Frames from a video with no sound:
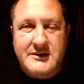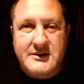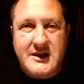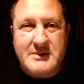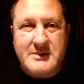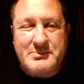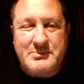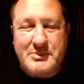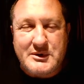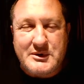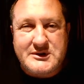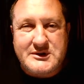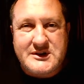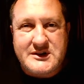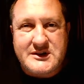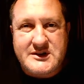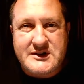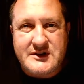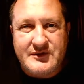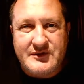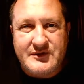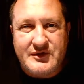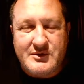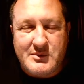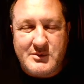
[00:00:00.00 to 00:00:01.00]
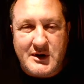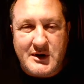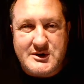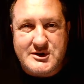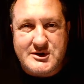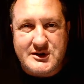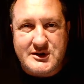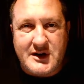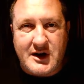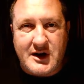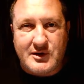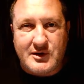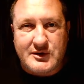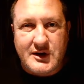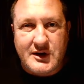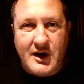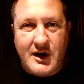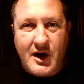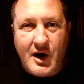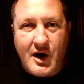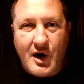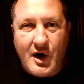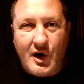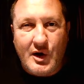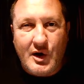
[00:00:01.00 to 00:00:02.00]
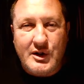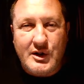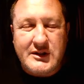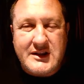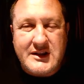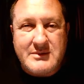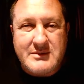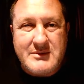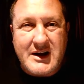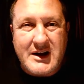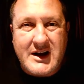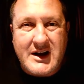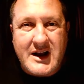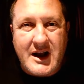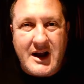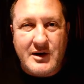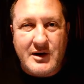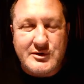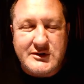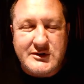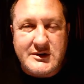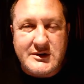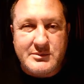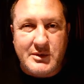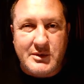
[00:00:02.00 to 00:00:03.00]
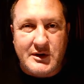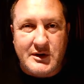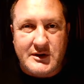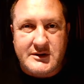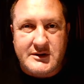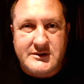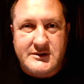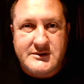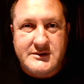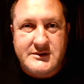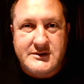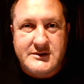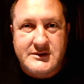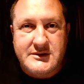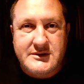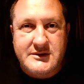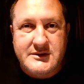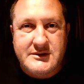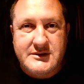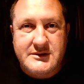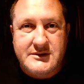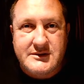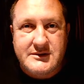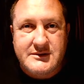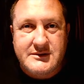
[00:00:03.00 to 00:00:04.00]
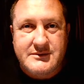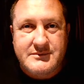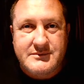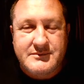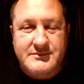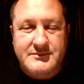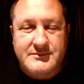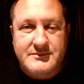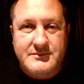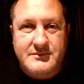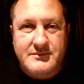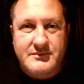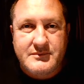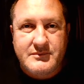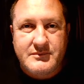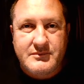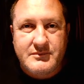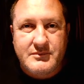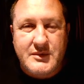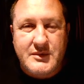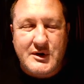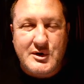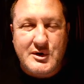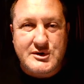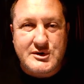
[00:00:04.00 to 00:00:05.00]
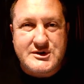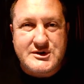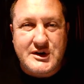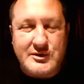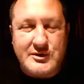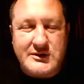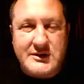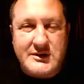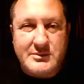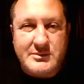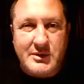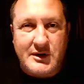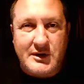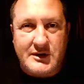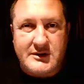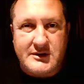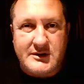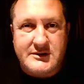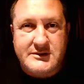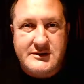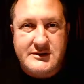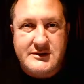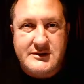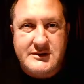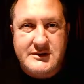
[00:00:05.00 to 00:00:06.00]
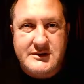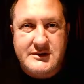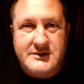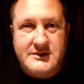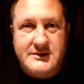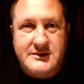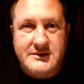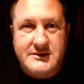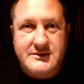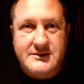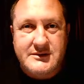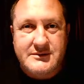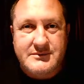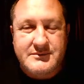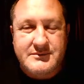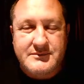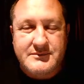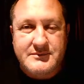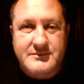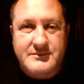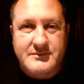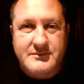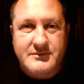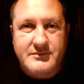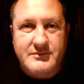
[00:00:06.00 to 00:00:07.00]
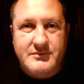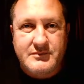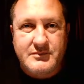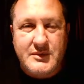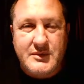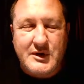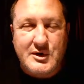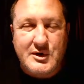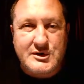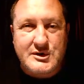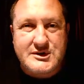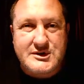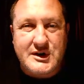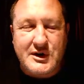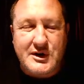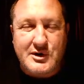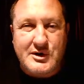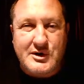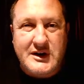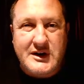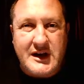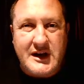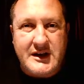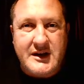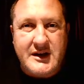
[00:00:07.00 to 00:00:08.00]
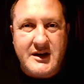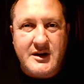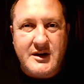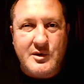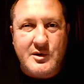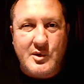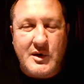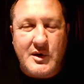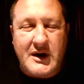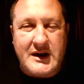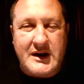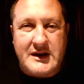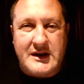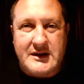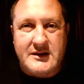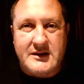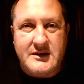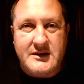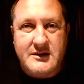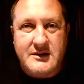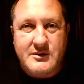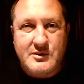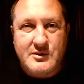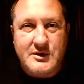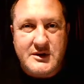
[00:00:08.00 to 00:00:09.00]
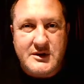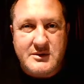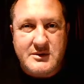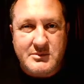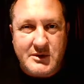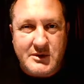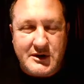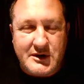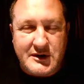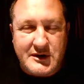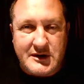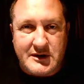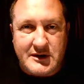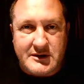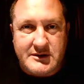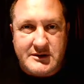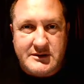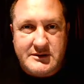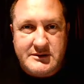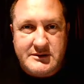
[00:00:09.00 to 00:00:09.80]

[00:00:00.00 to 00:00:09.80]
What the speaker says: that puts this information out. Hold them accountable, because they're accountable. Because they are getting away with murder,